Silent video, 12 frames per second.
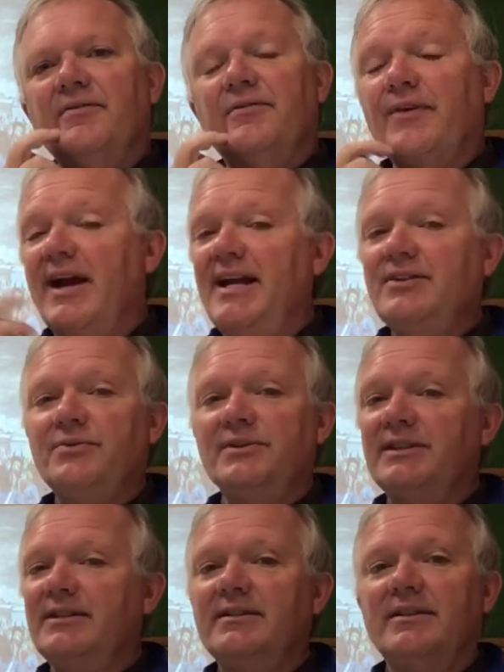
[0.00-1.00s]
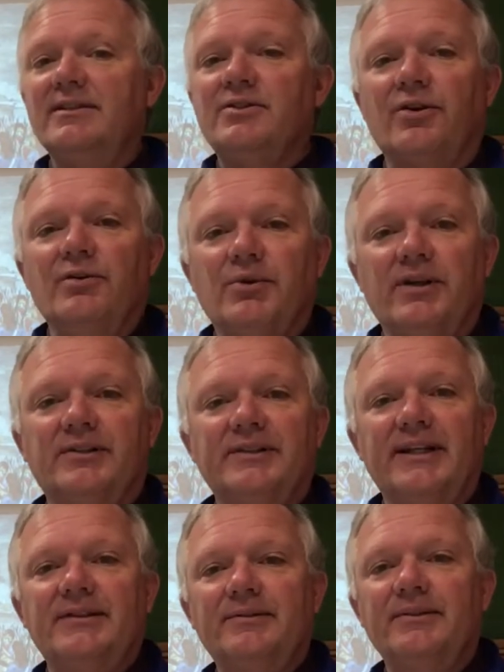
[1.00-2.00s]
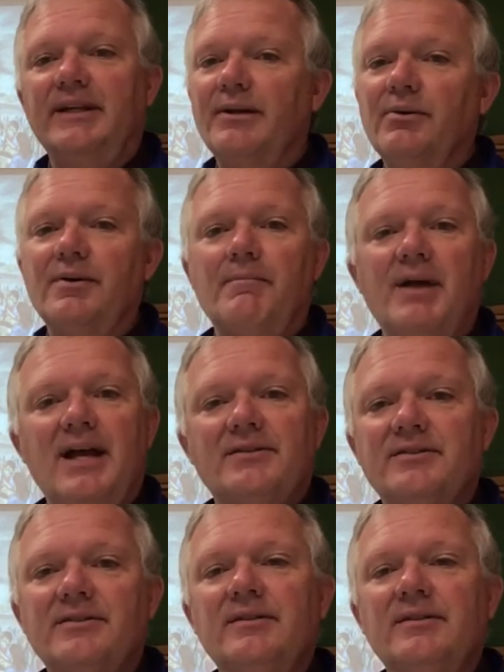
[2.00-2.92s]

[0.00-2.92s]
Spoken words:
France was in turmoil. They were a mess.